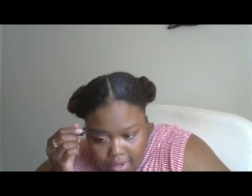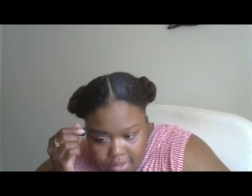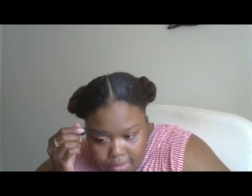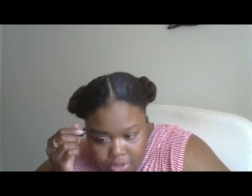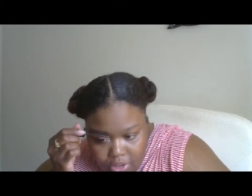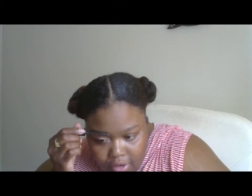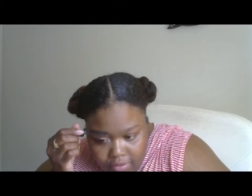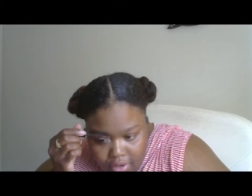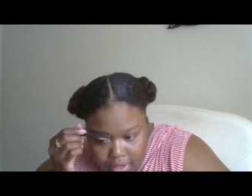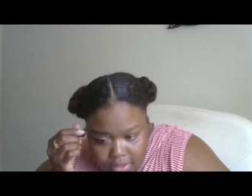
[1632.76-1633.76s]
I'm sure if
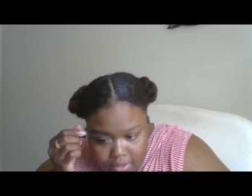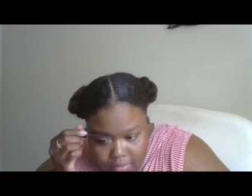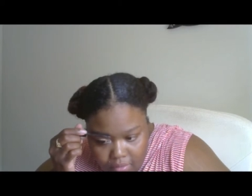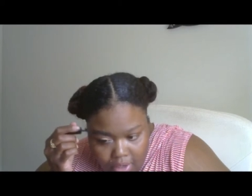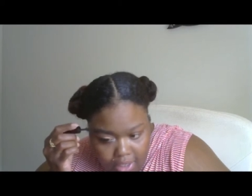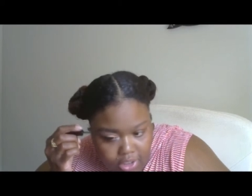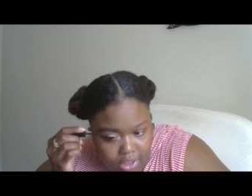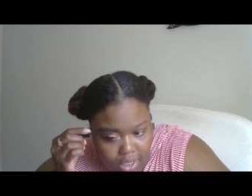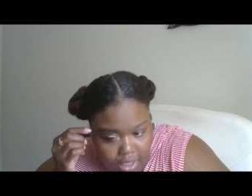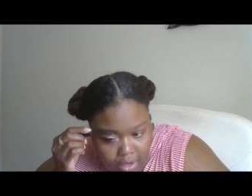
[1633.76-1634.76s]
you guys have watched
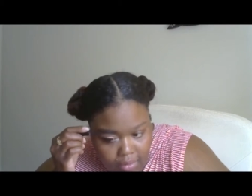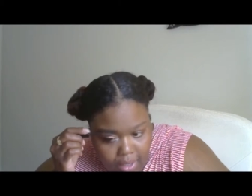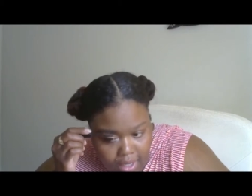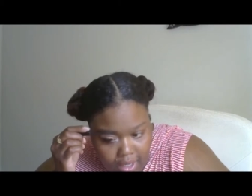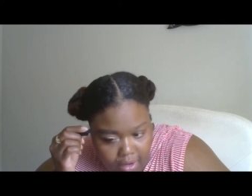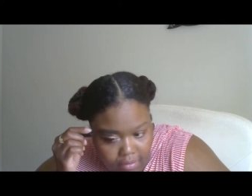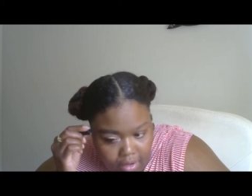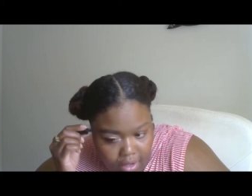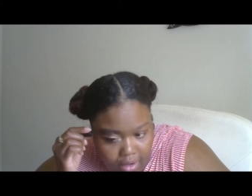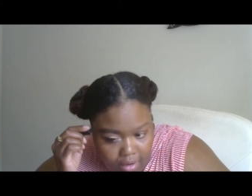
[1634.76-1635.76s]
any of my hair
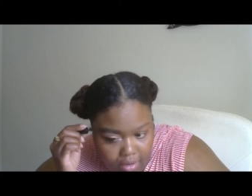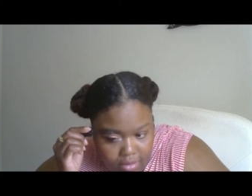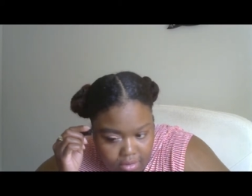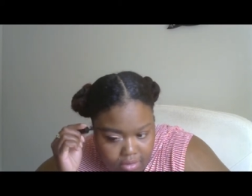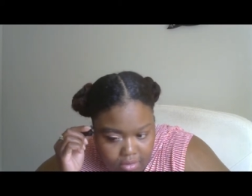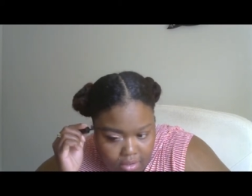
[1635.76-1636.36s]
videos,